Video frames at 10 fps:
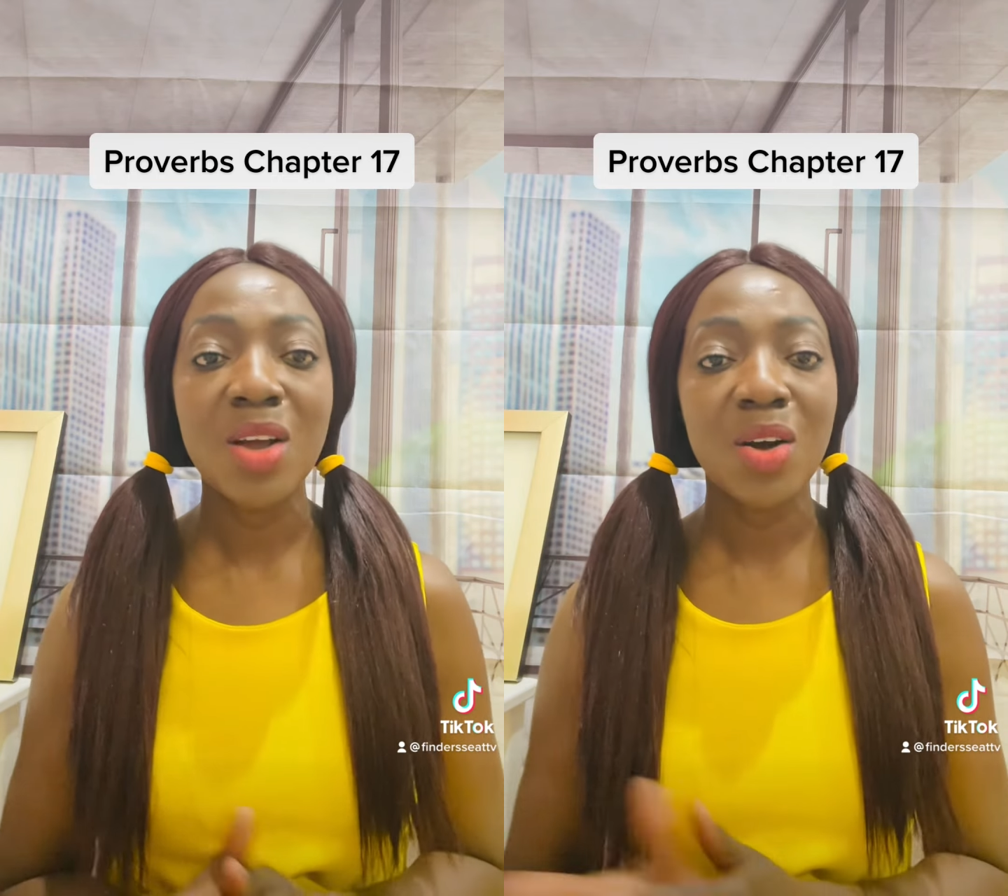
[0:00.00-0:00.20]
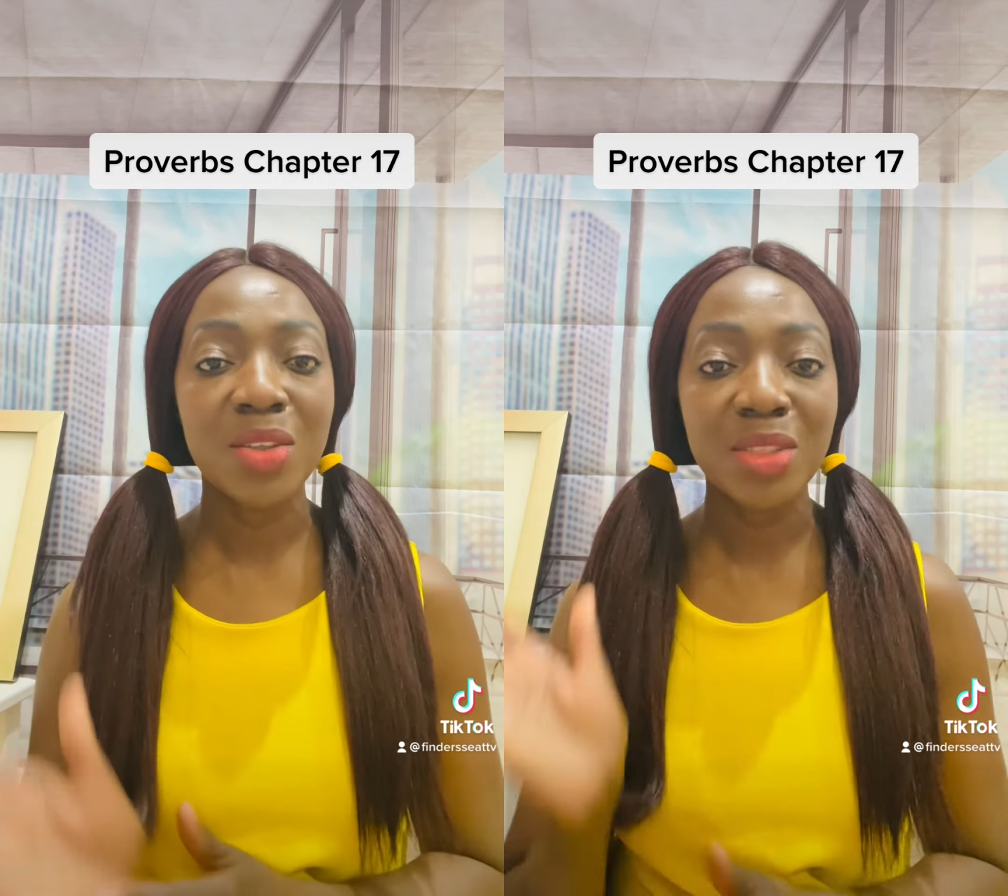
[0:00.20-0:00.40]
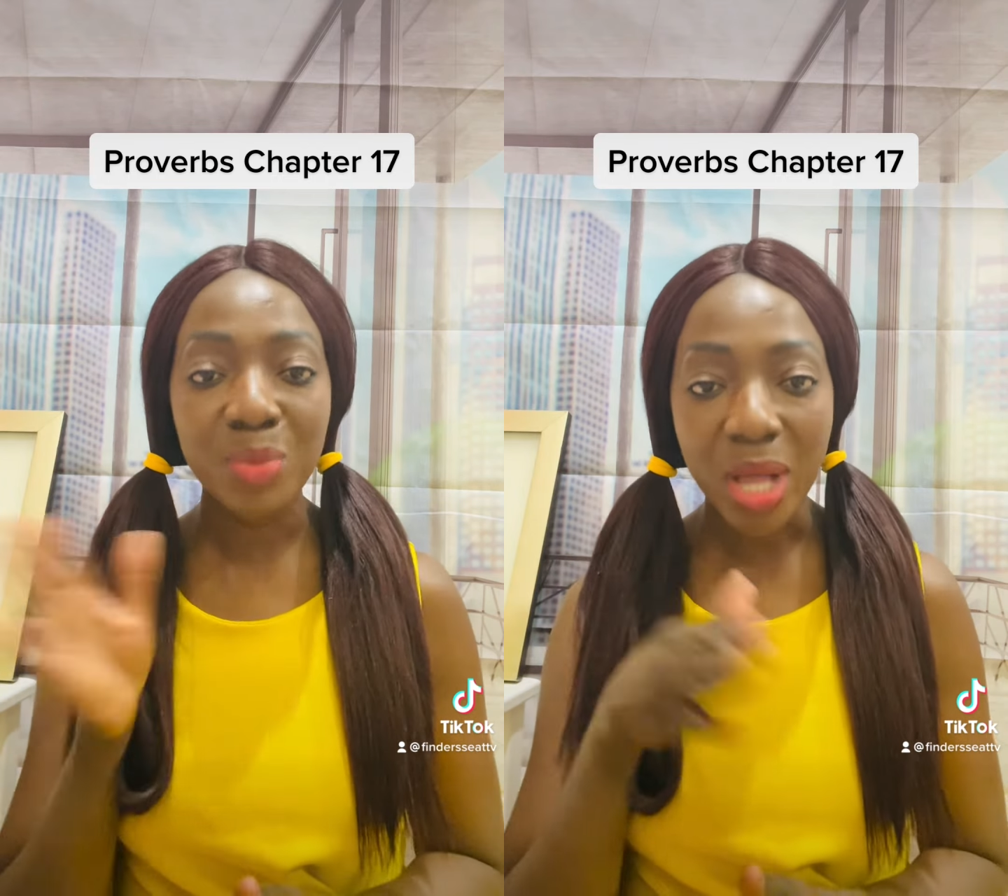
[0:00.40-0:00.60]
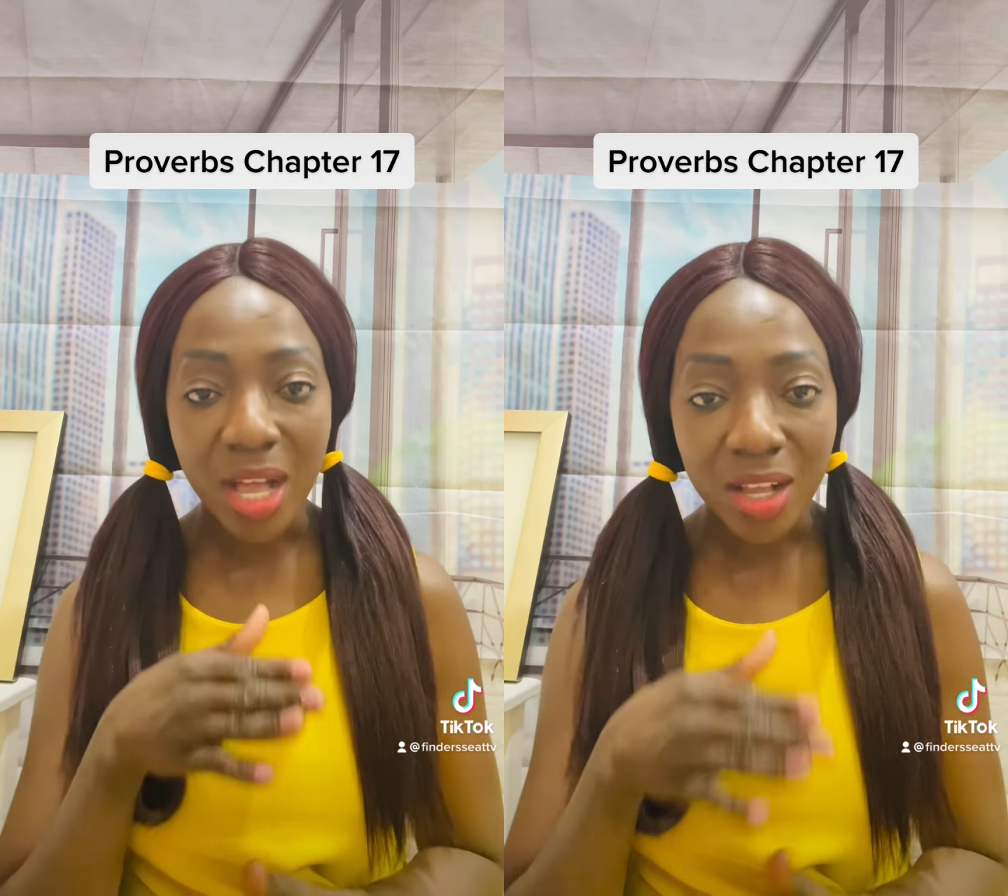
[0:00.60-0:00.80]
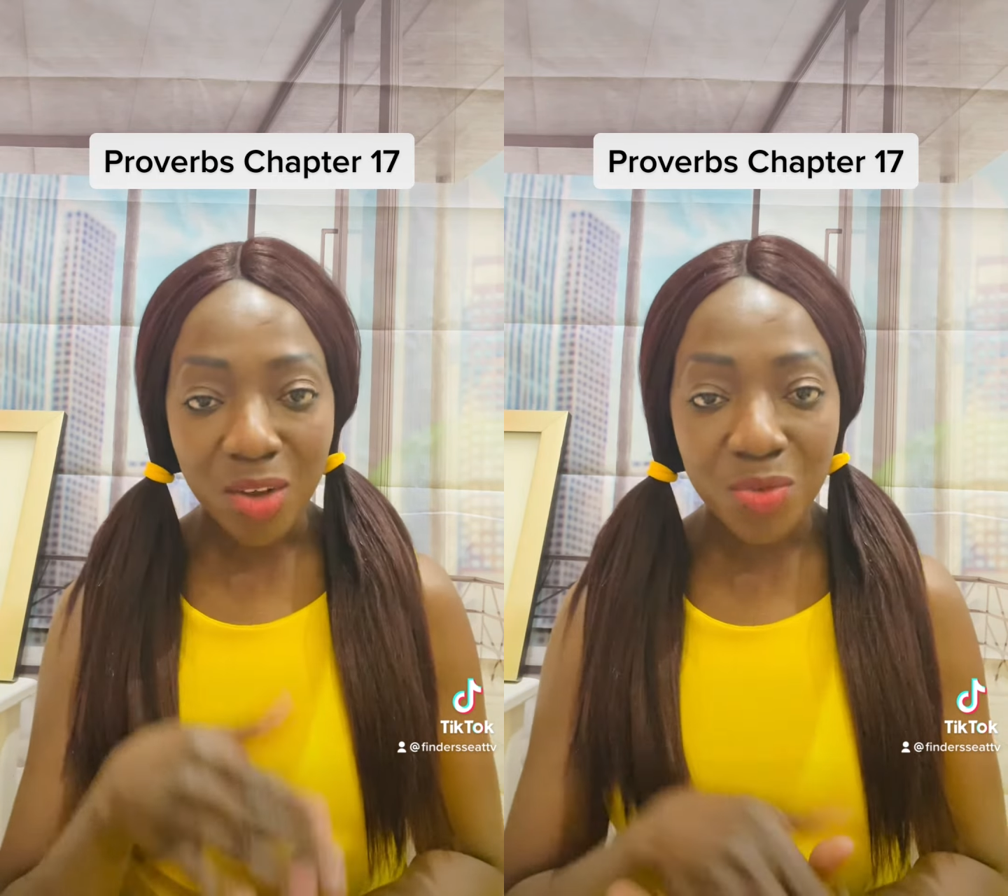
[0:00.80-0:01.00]
on the
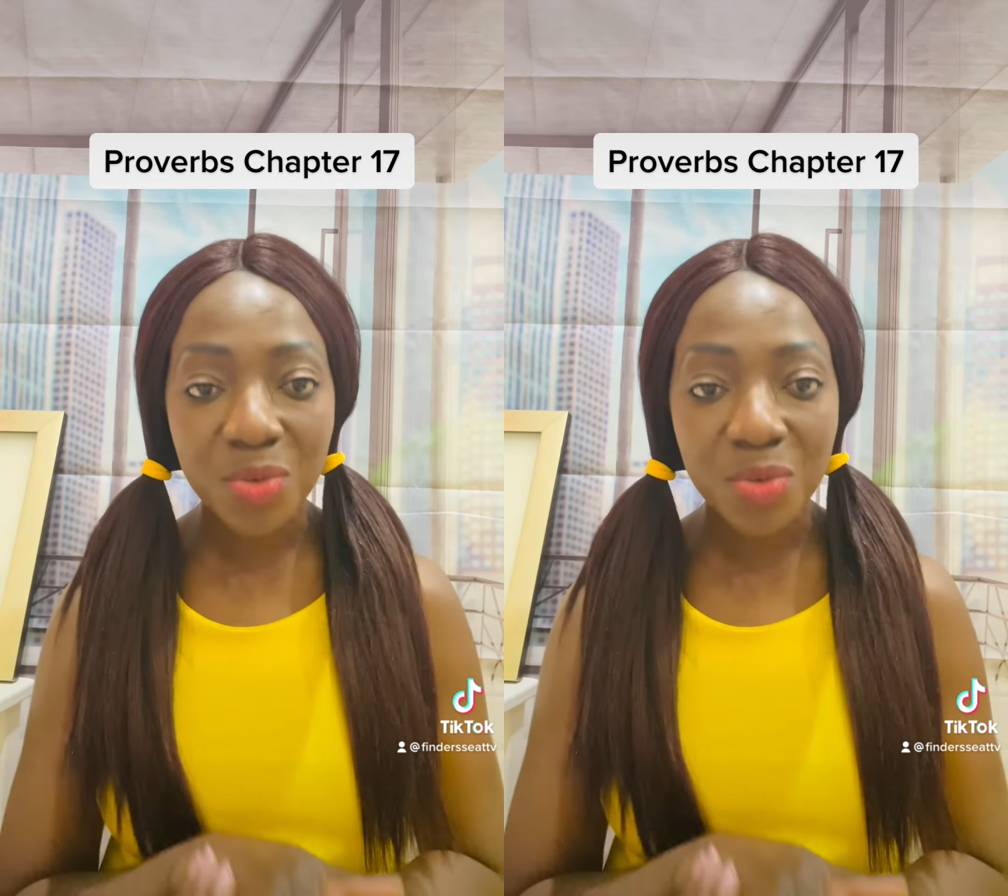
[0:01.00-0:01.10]
back of a